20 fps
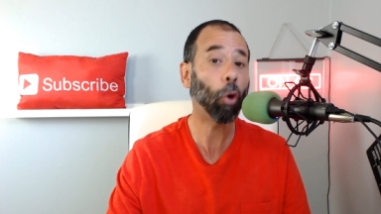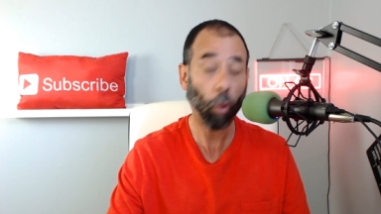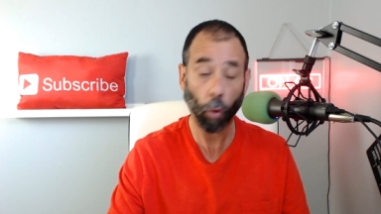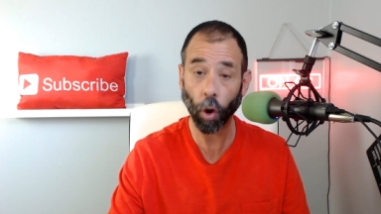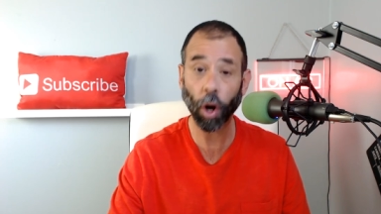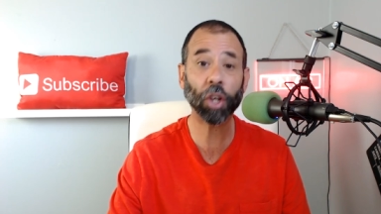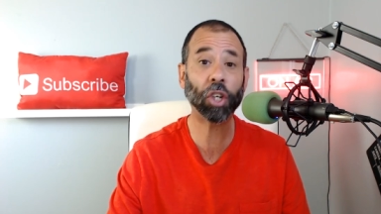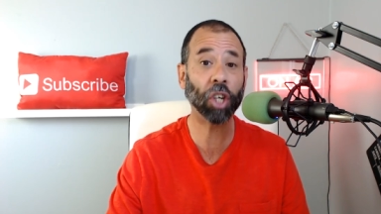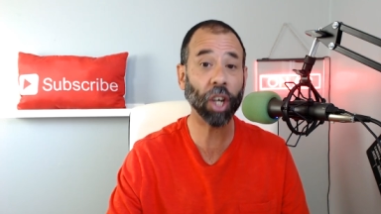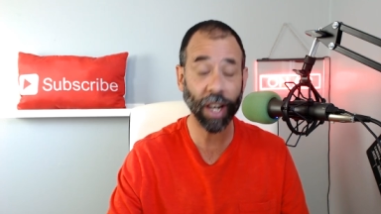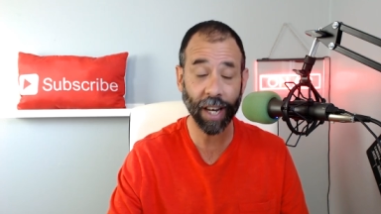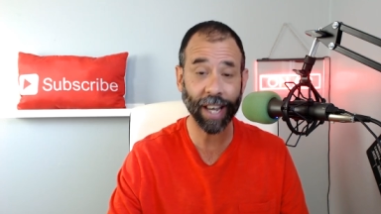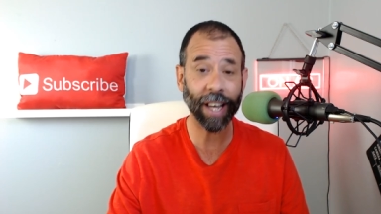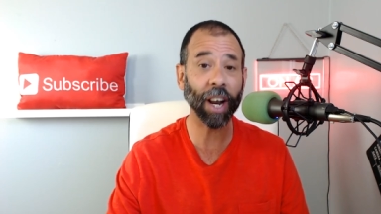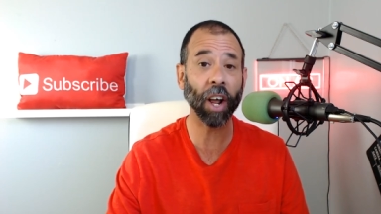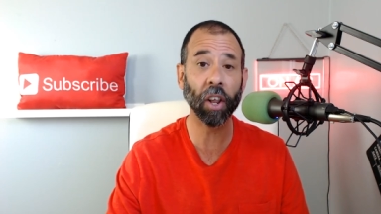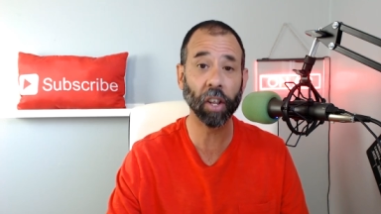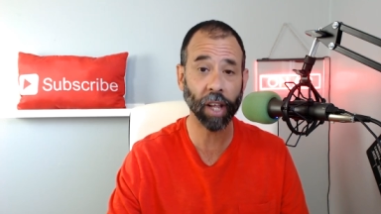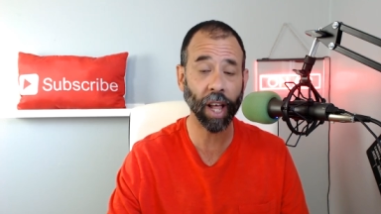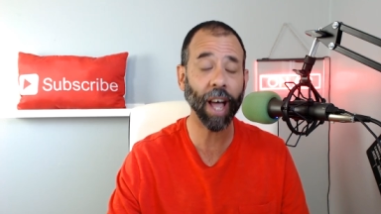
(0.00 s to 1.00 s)
crushing
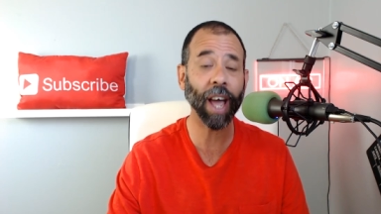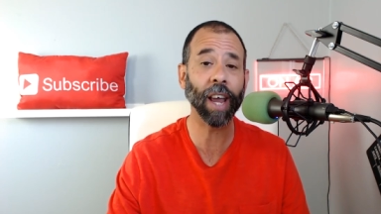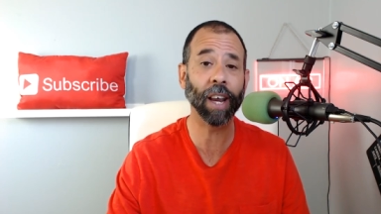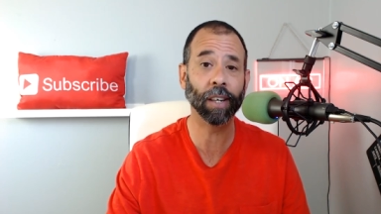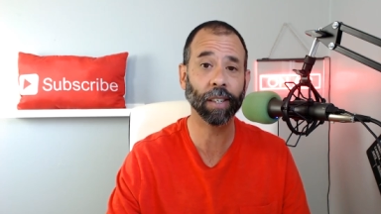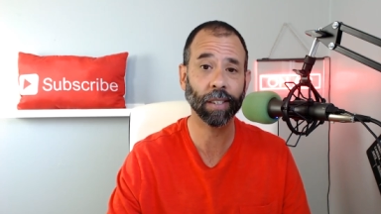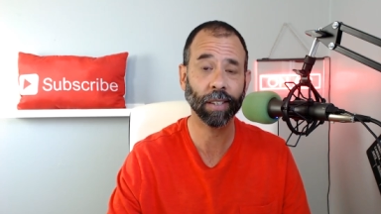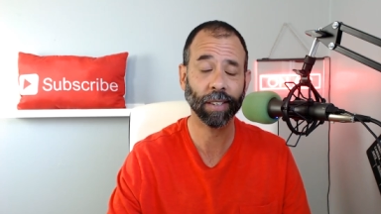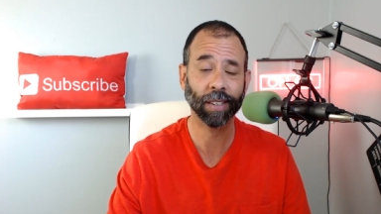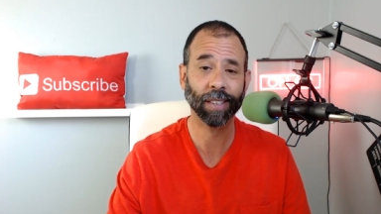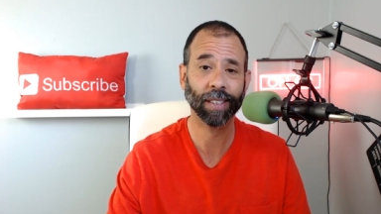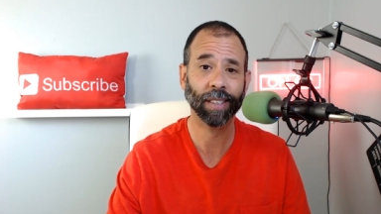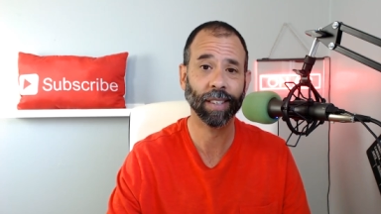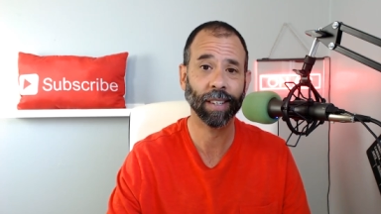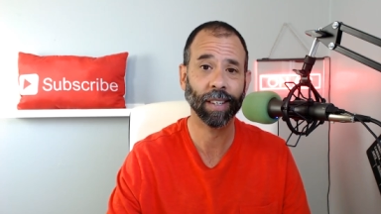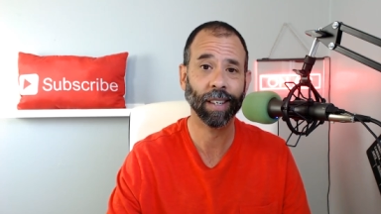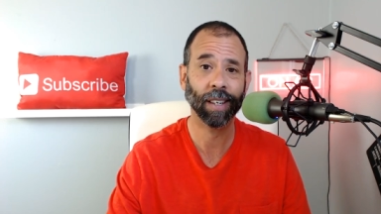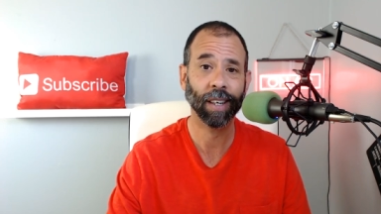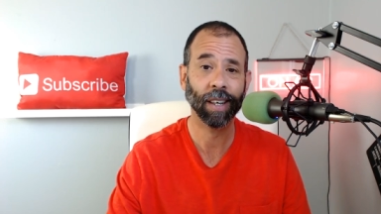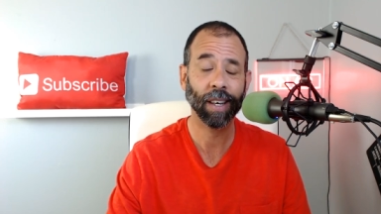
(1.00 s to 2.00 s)
it online.
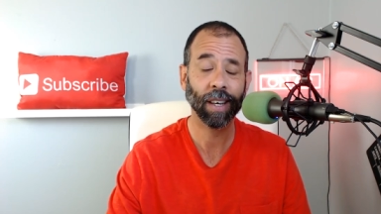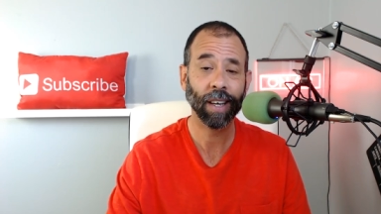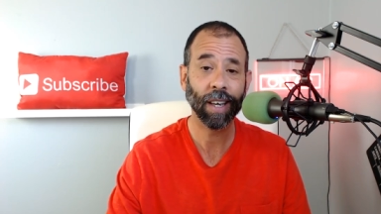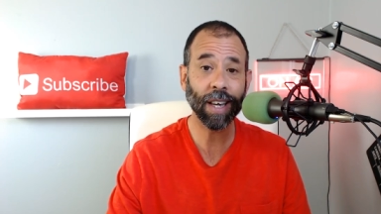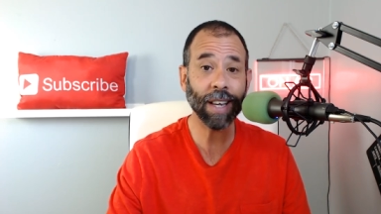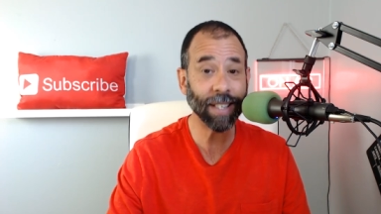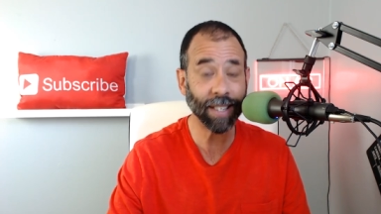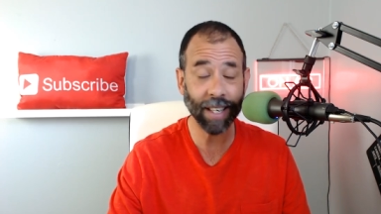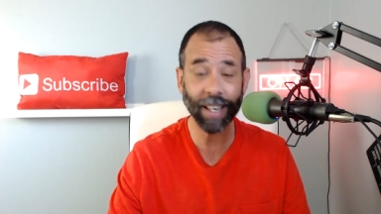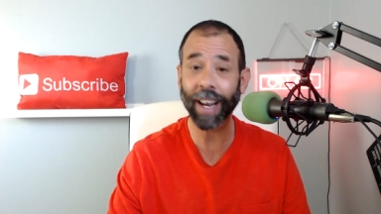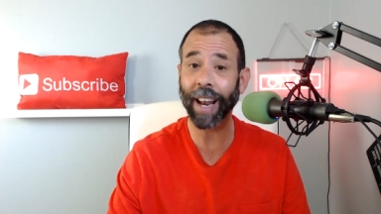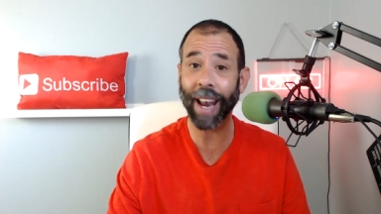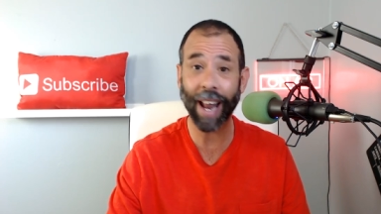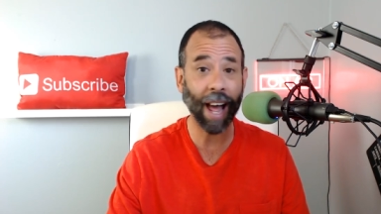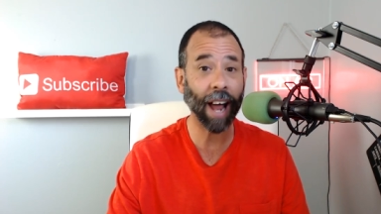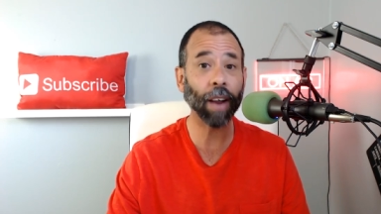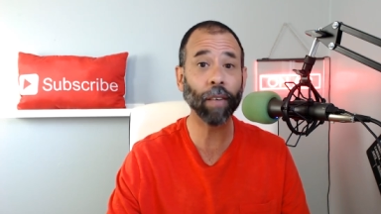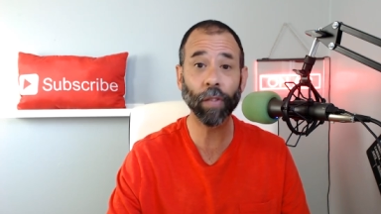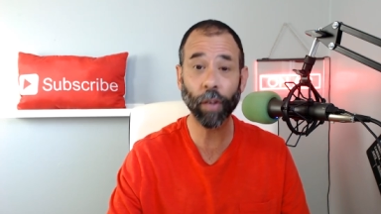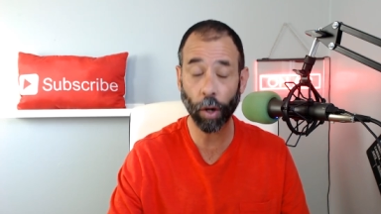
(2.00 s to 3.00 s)
He's in a
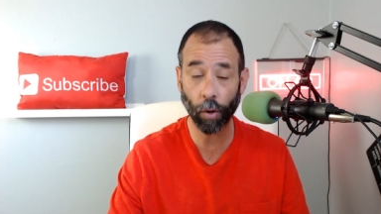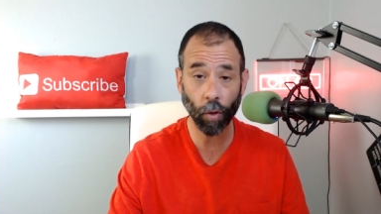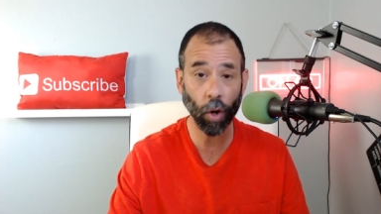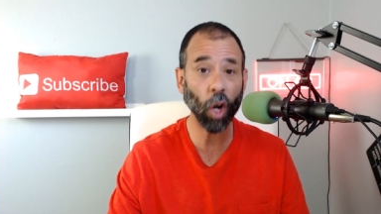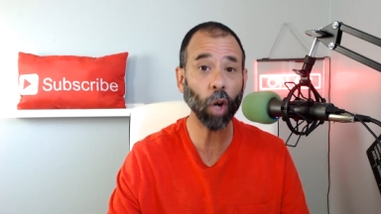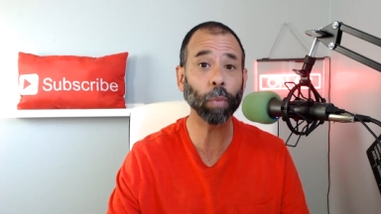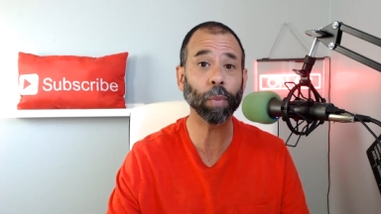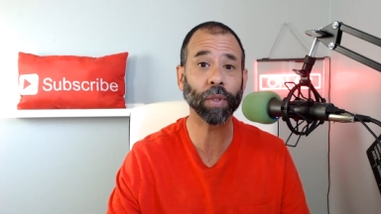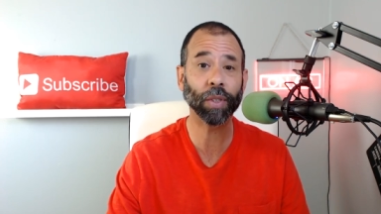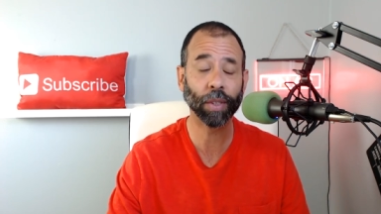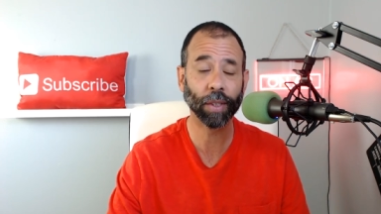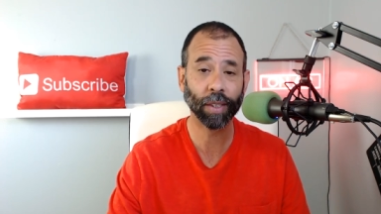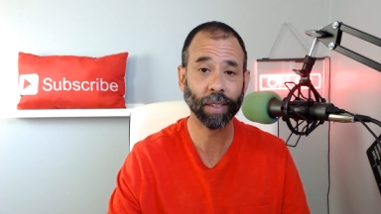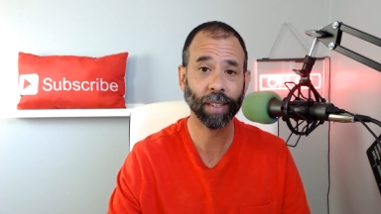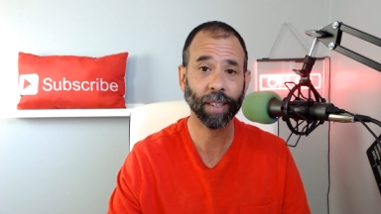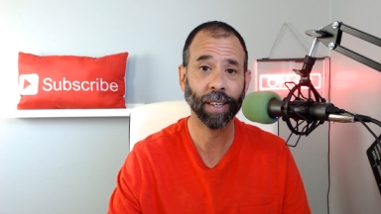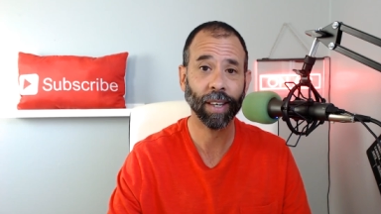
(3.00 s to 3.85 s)
lot of the groups.